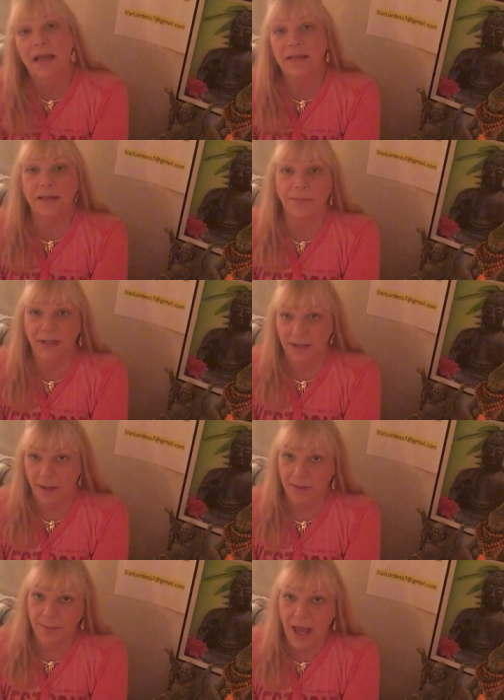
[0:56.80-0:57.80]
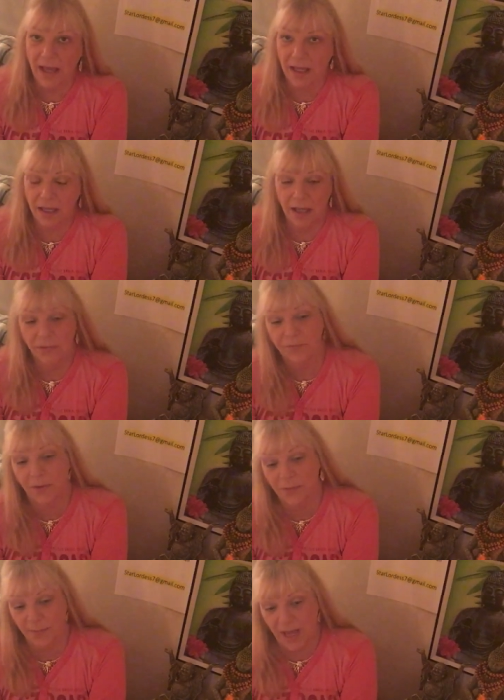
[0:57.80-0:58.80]
something coming back
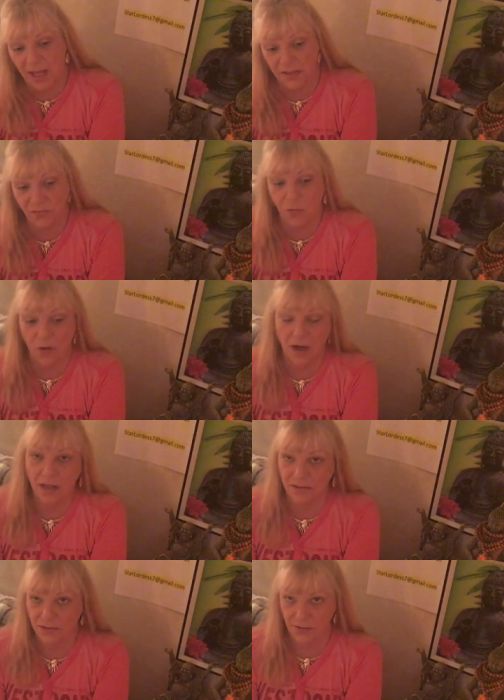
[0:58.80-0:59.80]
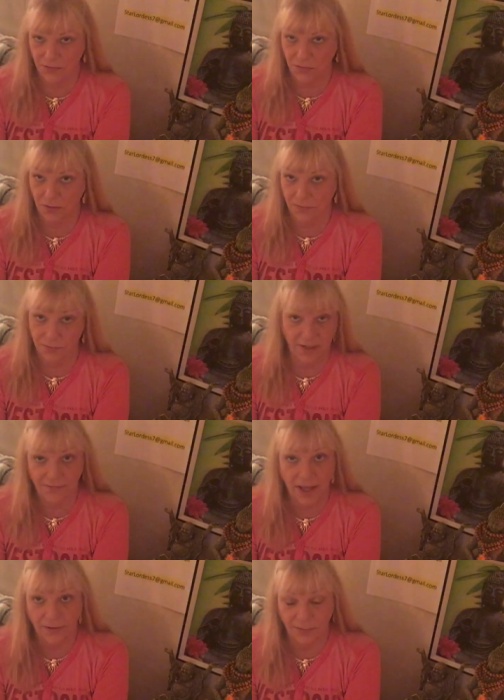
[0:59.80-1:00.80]
from the past for us to sort of
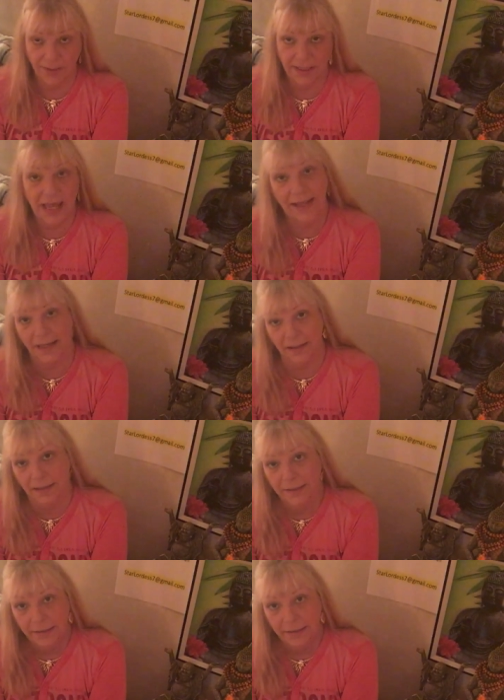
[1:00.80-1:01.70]
reevaluate and